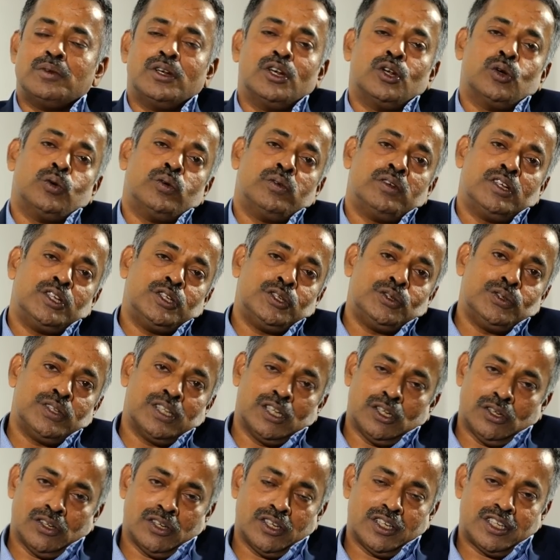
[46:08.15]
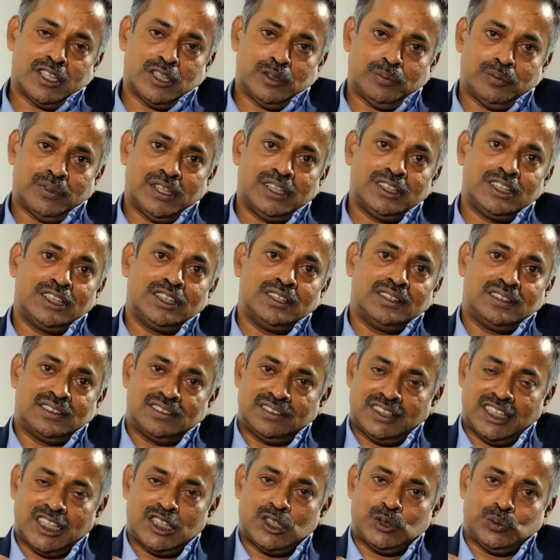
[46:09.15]
be lower when you do a longer term. I think
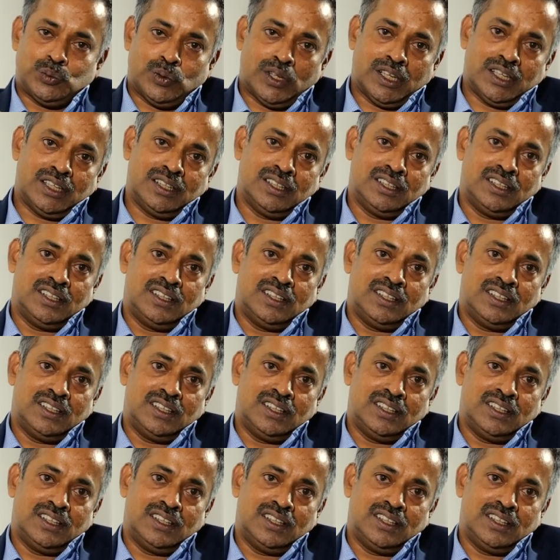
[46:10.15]
that is one.